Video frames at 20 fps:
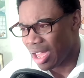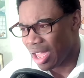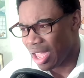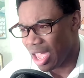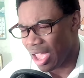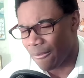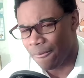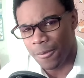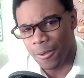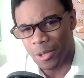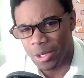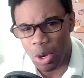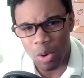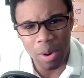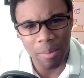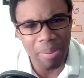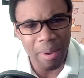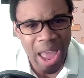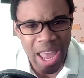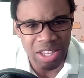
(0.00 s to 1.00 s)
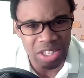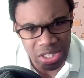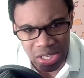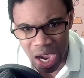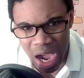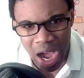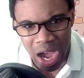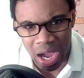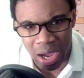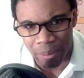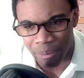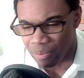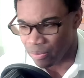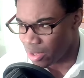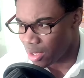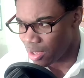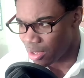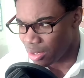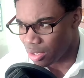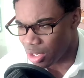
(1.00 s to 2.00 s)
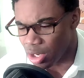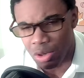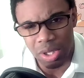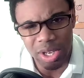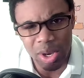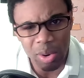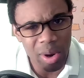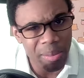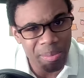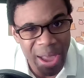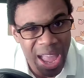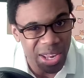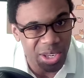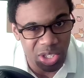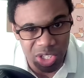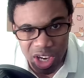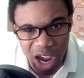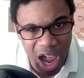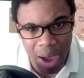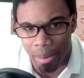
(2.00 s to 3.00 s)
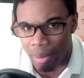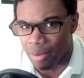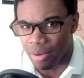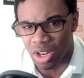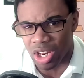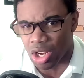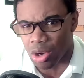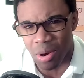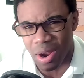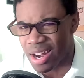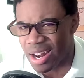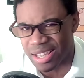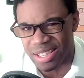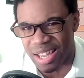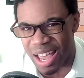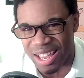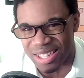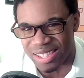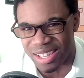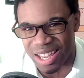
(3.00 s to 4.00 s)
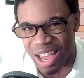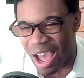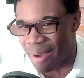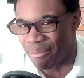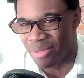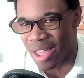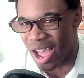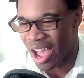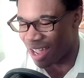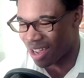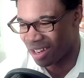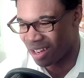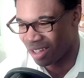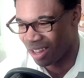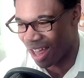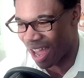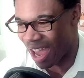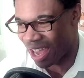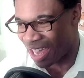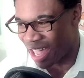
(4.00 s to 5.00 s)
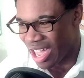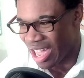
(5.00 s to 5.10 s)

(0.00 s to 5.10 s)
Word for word: if you do a bad job, you do a bad job. I'm gonna criticize it. I'm not gonna like